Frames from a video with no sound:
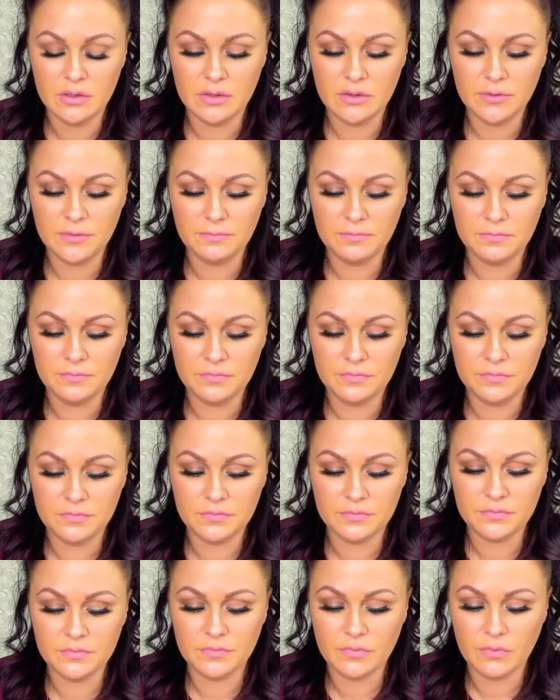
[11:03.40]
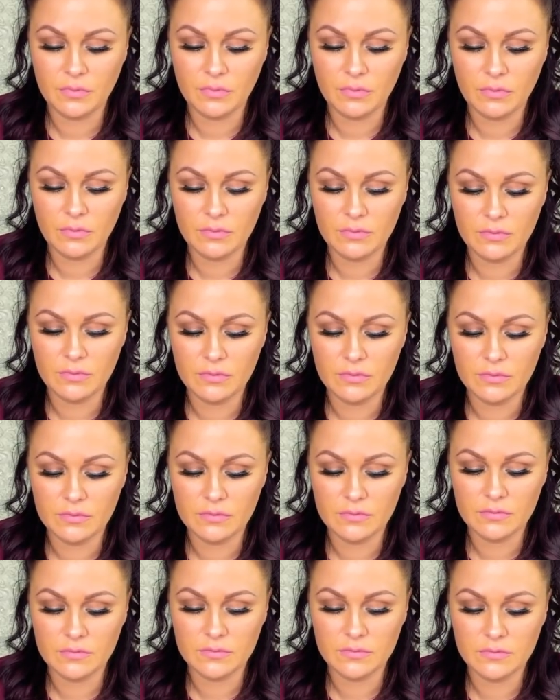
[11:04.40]

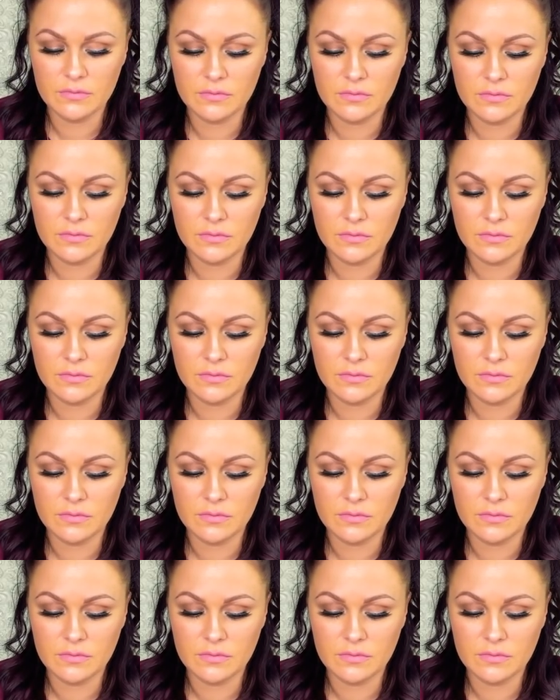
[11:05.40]
(no one is talking)